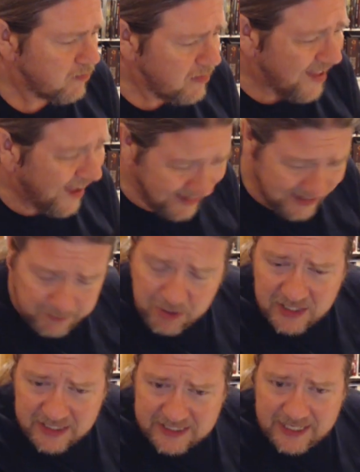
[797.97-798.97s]
I am
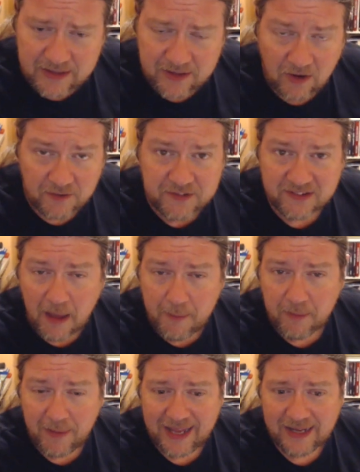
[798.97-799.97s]
going to say, though, off the top
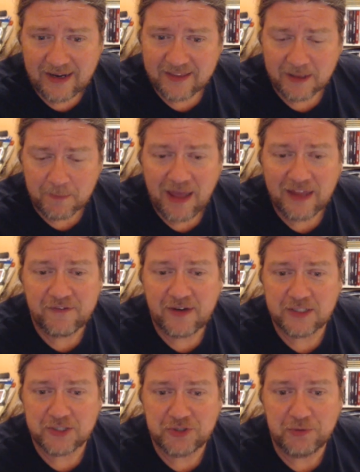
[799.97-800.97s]
of my head, I think
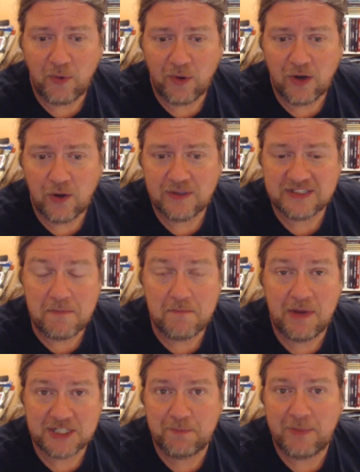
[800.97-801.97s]
Pathfinder 2.0 is a
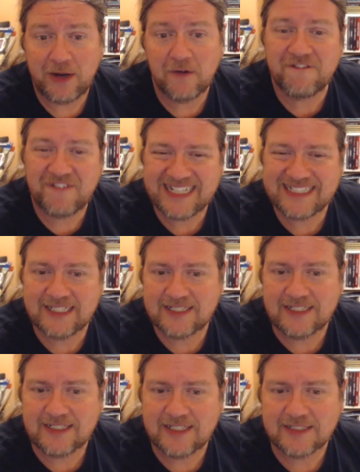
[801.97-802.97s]
much better
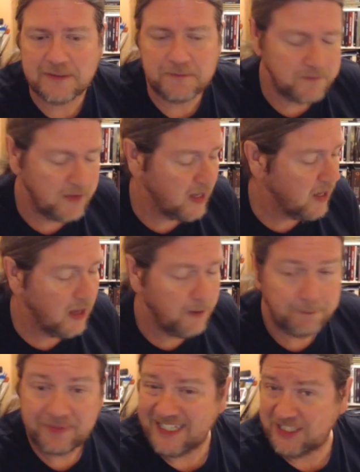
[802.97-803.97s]
fantasy system.
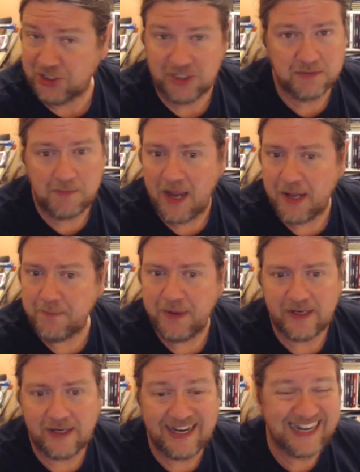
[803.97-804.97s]
That's just my
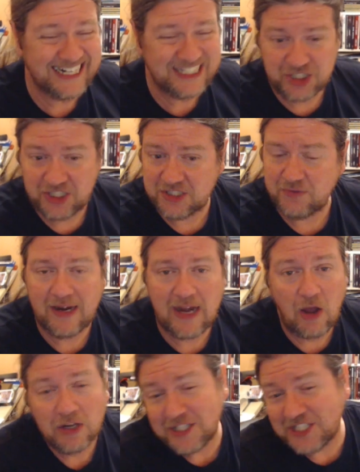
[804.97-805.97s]
opinion, and that's just right
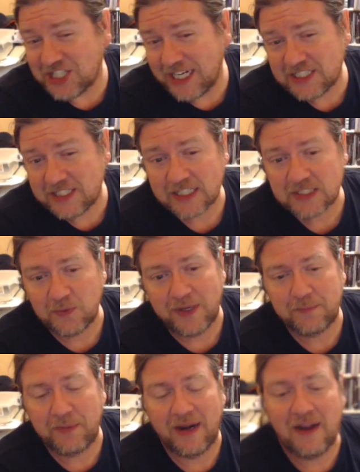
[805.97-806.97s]
now. It could change next week,
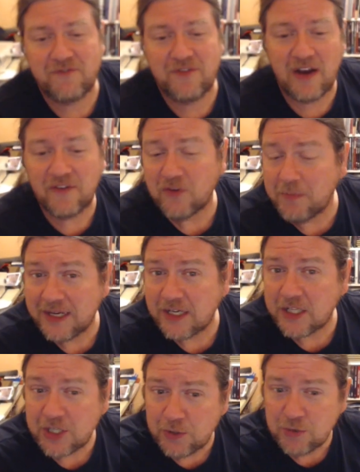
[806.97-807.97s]
but I've never been a
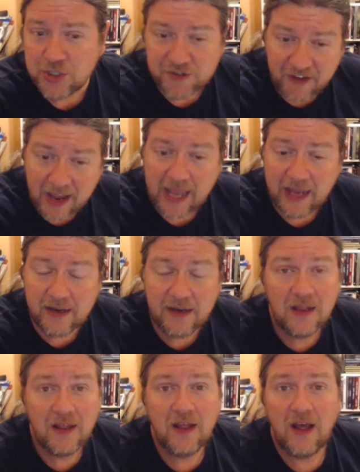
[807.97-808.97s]
huge fan
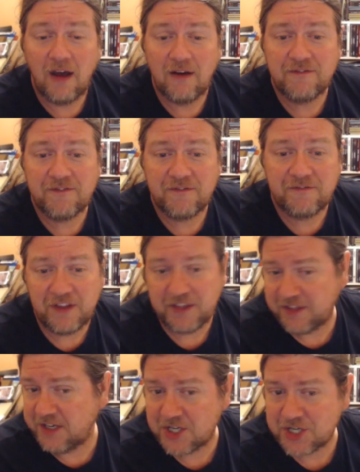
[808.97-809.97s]
of
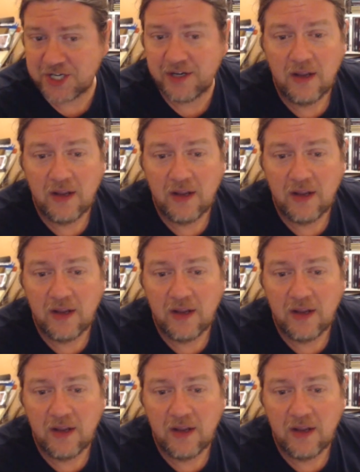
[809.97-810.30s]
5th edition,